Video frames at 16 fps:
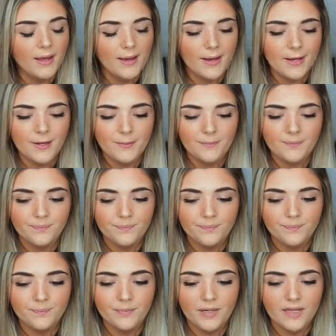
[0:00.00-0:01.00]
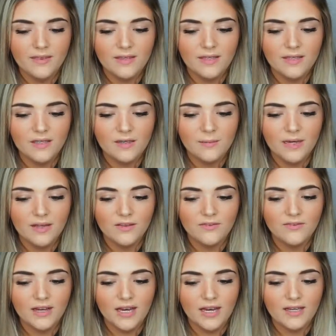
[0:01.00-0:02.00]
um, by thinking about
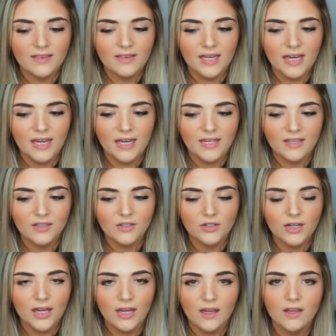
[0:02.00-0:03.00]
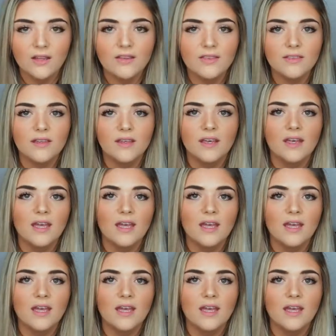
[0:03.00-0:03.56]
the fact that your health